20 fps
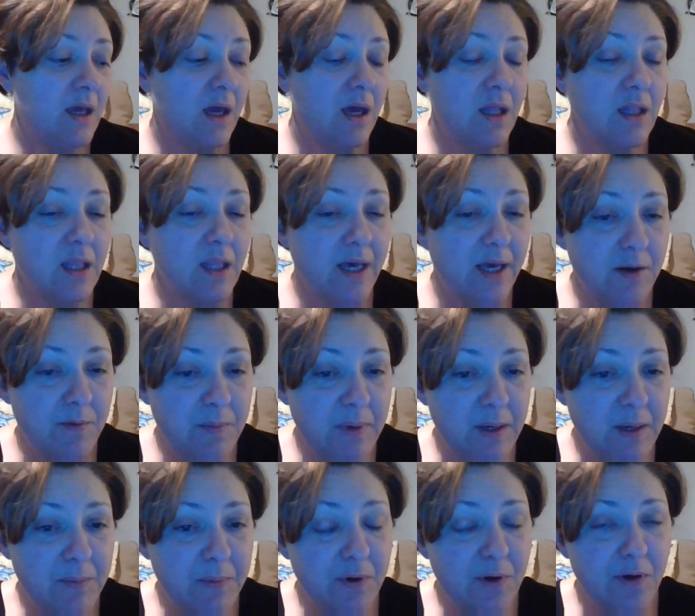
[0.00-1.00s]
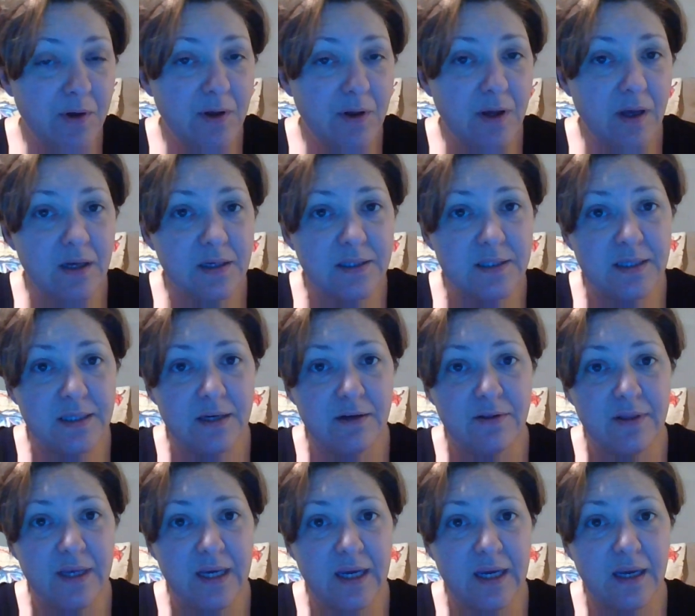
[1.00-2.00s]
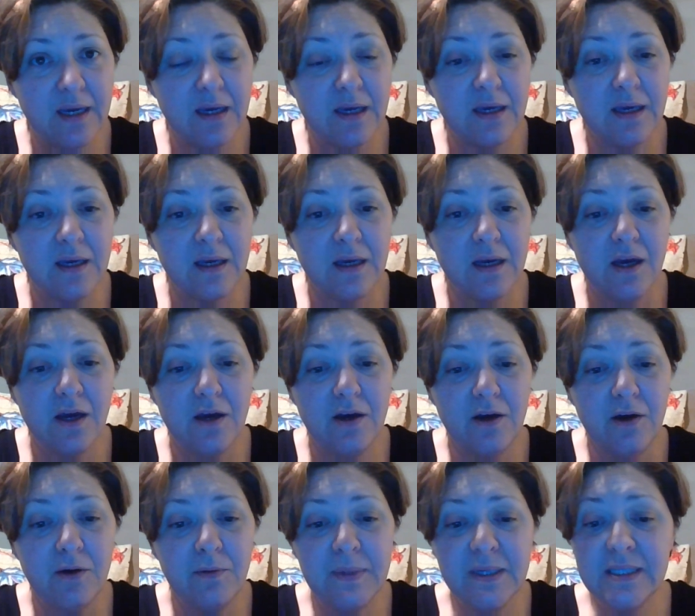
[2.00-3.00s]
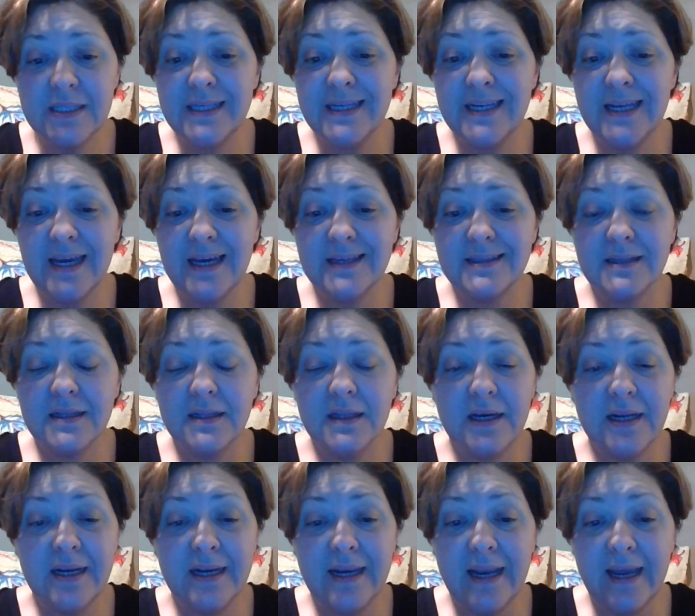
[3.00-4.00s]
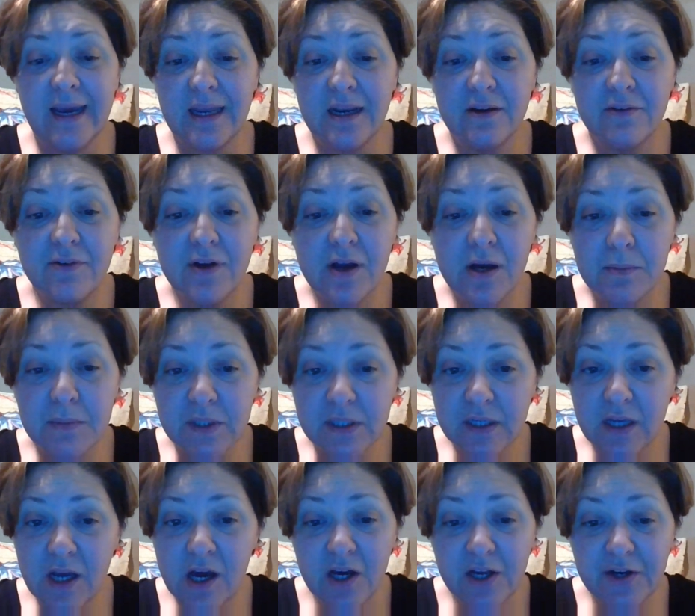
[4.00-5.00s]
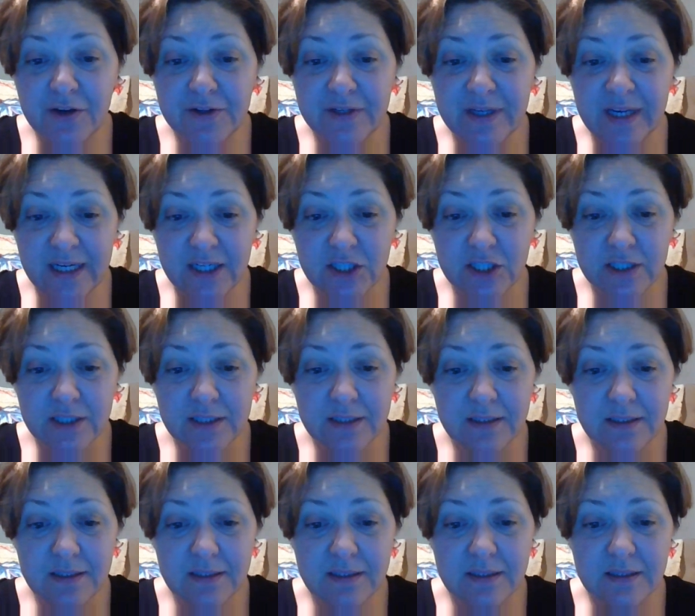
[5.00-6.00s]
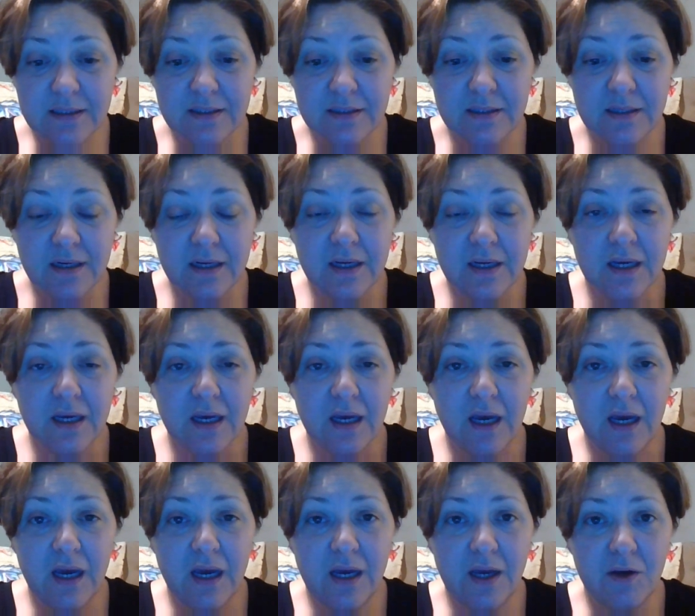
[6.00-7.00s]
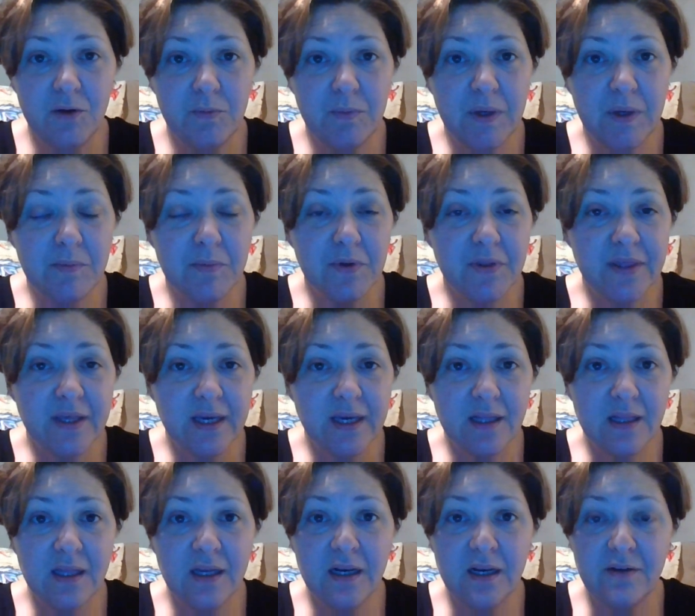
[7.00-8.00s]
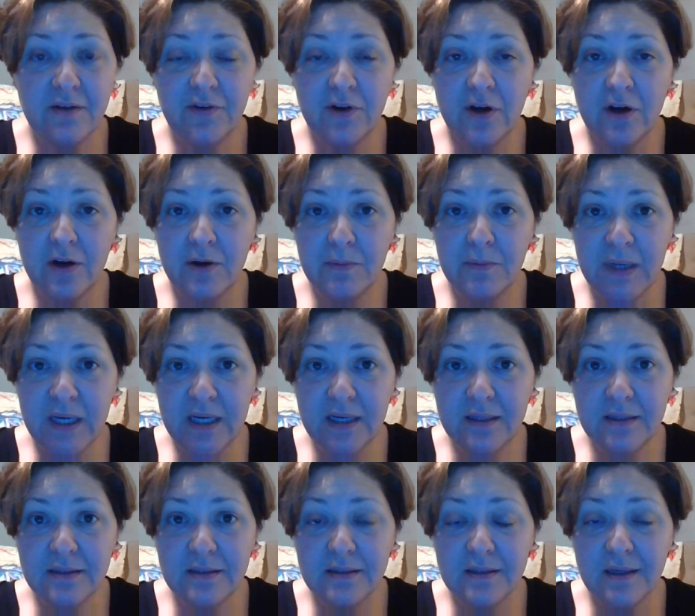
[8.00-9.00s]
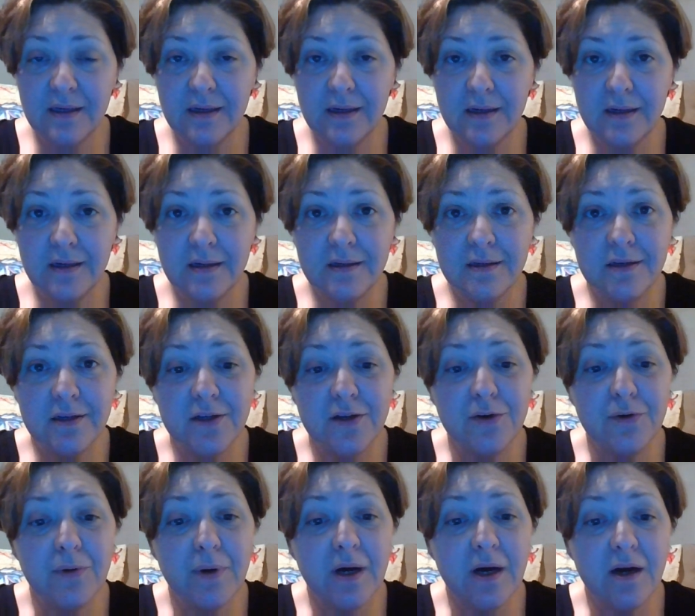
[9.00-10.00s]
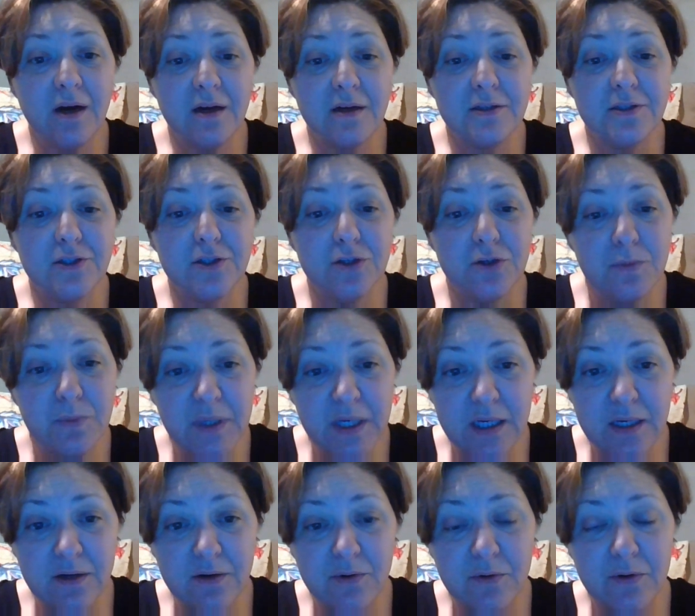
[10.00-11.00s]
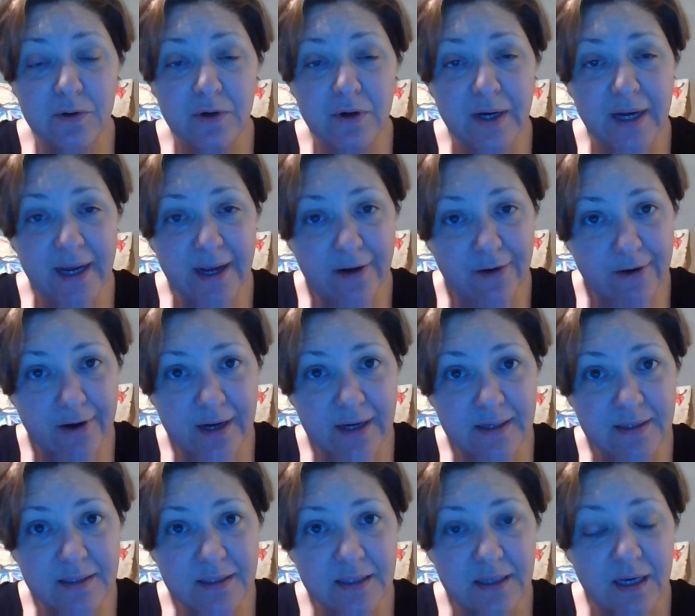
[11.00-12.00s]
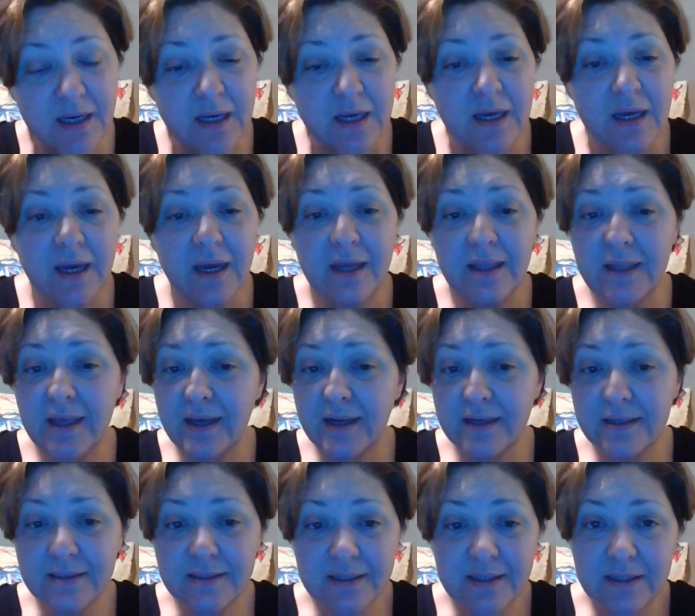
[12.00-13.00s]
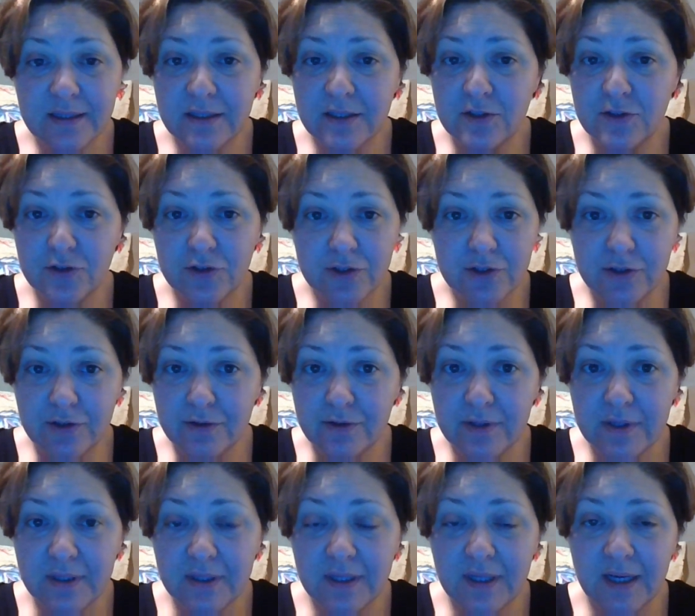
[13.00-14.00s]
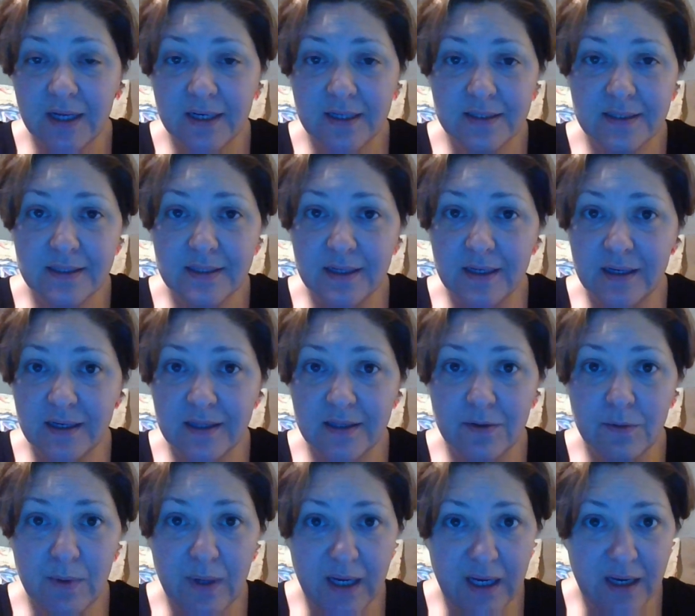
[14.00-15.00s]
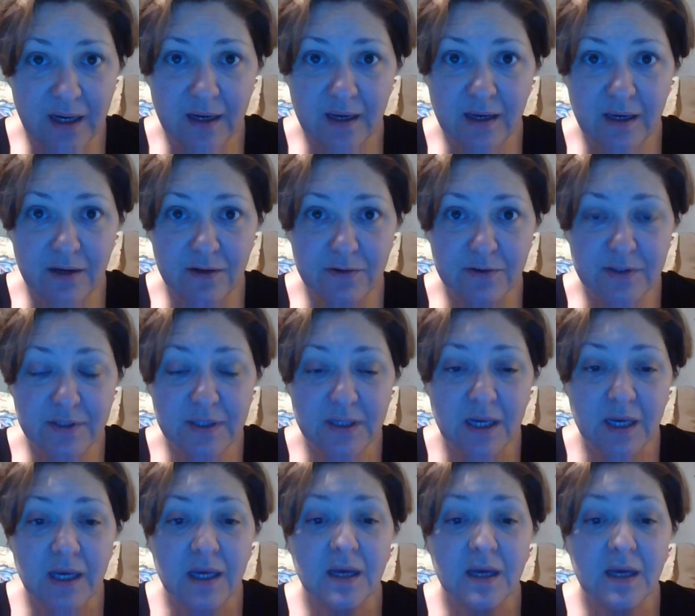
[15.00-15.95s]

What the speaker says: A lot of people also think obesity has a lot of negative connotations. People think that if you're obese, then you are stupid or ignorant. And that is not the truth. That is not the way it goes.